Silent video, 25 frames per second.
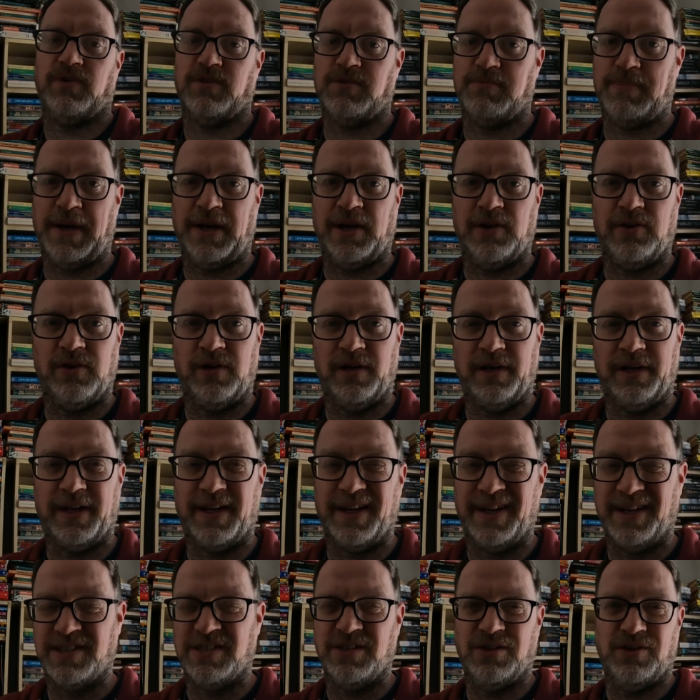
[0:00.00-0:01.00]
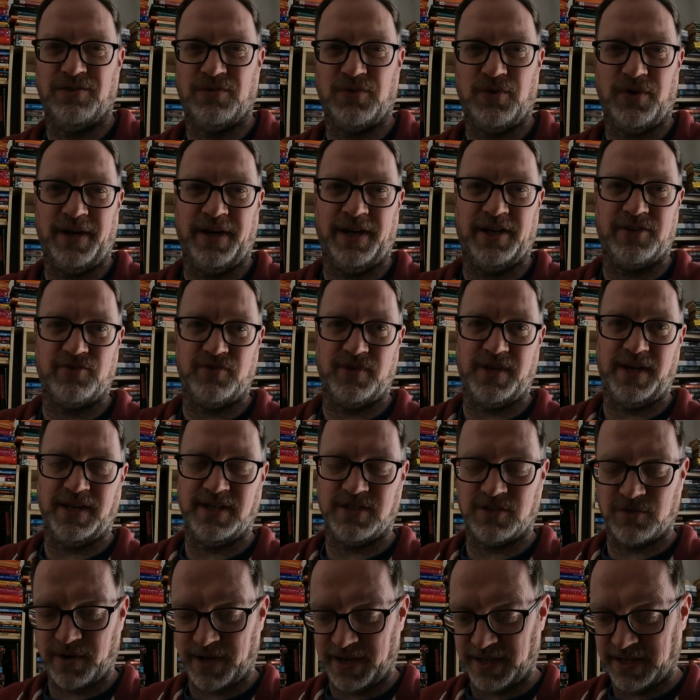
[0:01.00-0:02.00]
It's a bank holiday, so I've got an extra
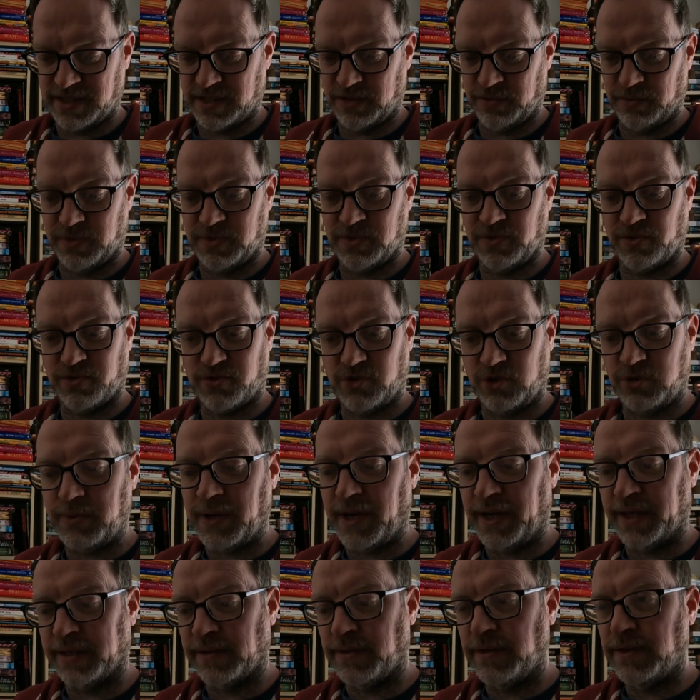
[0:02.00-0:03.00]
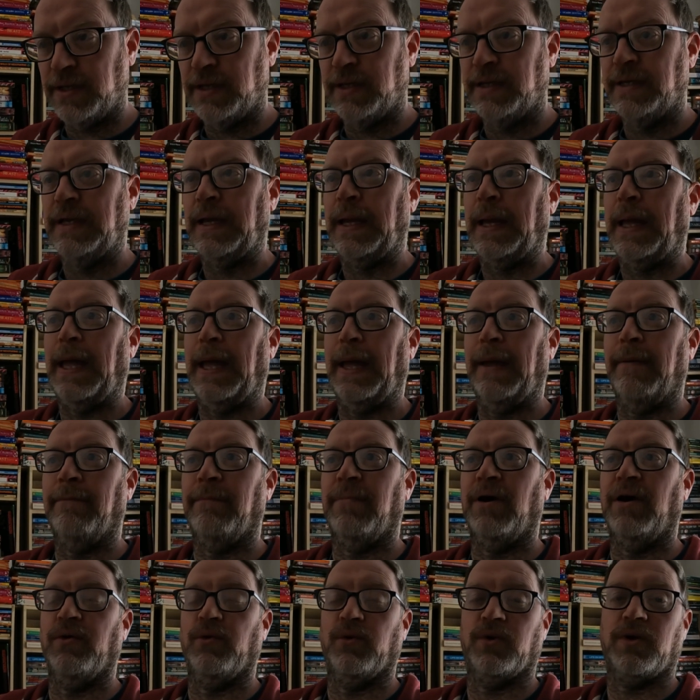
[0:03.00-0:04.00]
day's grace, so it's not too bad.
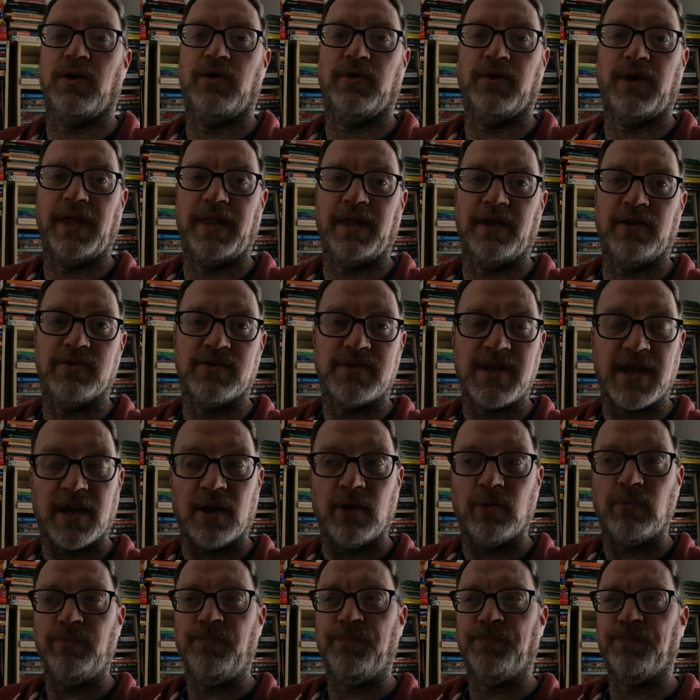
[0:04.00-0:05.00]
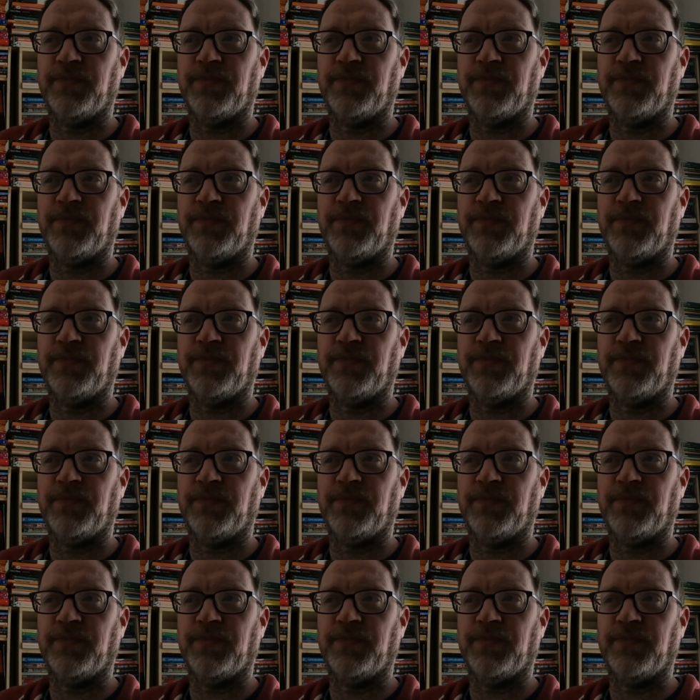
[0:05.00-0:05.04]
But I will go and get those now,